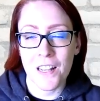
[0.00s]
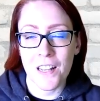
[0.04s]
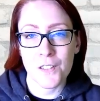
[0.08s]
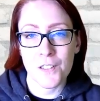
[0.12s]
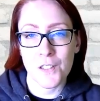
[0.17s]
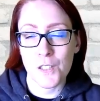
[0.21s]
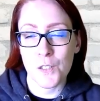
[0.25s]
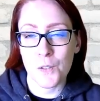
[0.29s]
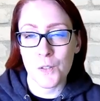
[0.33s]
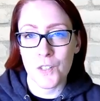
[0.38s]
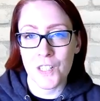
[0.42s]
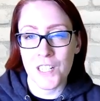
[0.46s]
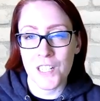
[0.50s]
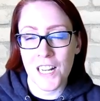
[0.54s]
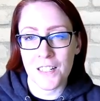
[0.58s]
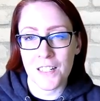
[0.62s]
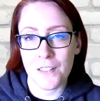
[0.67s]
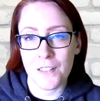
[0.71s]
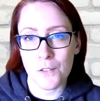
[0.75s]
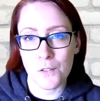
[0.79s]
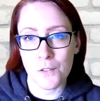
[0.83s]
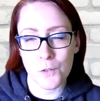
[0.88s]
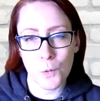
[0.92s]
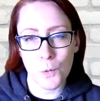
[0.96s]
So you can add
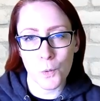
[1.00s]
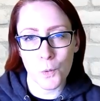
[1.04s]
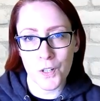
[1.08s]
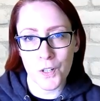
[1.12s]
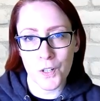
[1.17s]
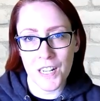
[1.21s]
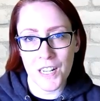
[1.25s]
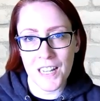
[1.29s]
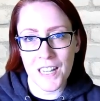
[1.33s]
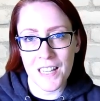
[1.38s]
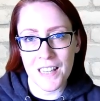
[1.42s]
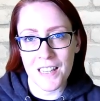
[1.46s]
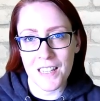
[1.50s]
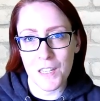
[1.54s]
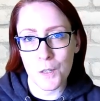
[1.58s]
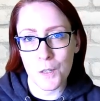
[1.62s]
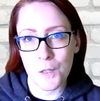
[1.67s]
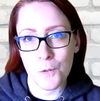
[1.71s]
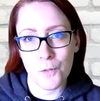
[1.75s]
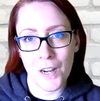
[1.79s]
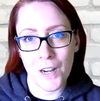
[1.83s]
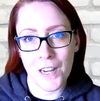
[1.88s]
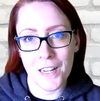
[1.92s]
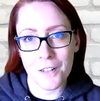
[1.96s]
a story that
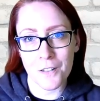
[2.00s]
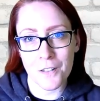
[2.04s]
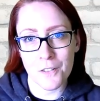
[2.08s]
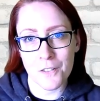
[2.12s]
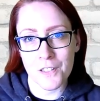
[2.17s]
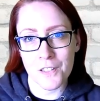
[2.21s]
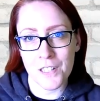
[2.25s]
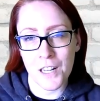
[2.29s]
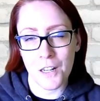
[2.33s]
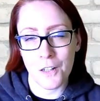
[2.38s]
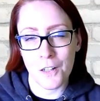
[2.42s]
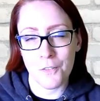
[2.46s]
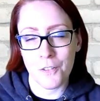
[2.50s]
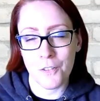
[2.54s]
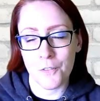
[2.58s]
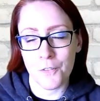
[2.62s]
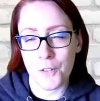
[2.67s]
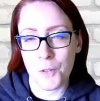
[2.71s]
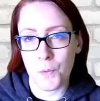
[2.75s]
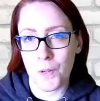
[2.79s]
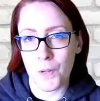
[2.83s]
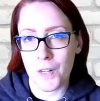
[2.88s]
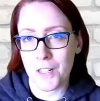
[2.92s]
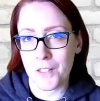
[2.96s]
you write yourself
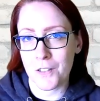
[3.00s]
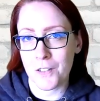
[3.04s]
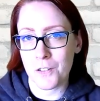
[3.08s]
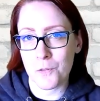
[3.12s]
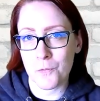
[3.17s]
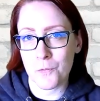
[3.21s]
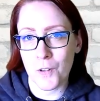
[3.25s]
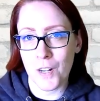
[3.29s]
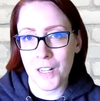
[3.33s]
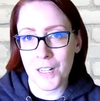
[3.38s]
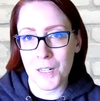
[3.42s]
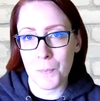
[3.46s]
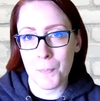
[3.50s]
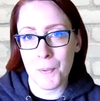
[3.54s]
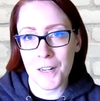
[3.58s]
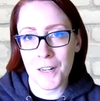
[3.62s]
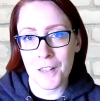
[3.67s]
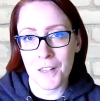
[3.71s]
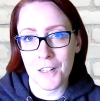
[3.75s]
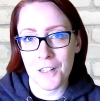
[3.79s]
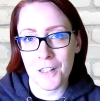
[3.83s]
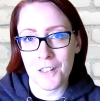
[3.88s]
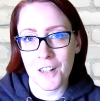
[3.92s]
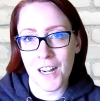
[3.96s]
if you want to just write a
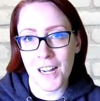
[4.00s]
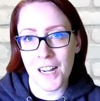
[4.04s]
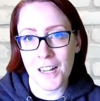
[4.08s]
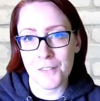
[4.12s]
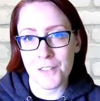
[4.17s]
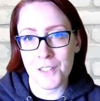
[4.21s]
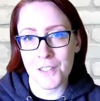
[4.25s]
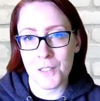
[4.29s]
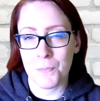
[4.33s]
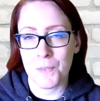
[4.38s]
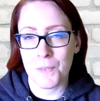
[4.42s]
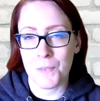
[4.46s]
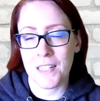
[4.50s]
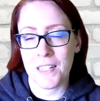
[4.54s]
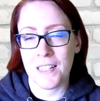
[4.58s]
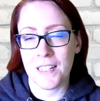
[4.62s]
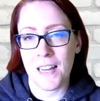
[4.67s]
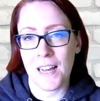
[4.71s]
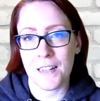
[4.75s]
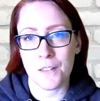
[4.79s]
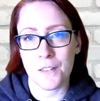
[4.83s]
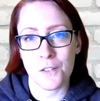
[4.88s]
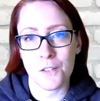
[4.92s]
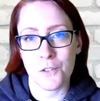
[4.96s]
paragraph, something
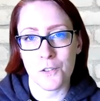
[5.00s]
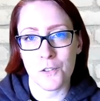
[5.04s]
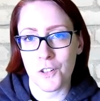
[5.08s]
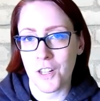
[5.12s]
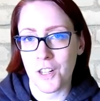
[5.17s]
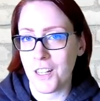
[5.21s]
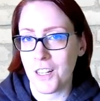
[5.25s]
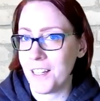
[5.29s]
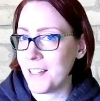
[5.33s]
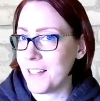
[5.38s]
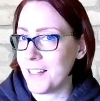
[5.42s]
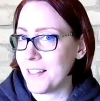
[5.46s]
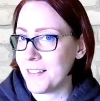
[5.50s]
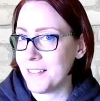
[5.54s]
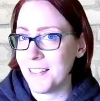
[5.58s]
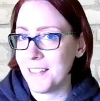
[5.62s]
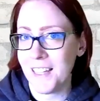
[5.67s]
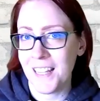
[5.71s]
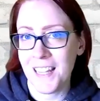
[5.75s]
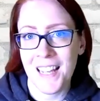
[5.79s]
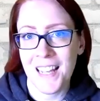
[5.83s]
extra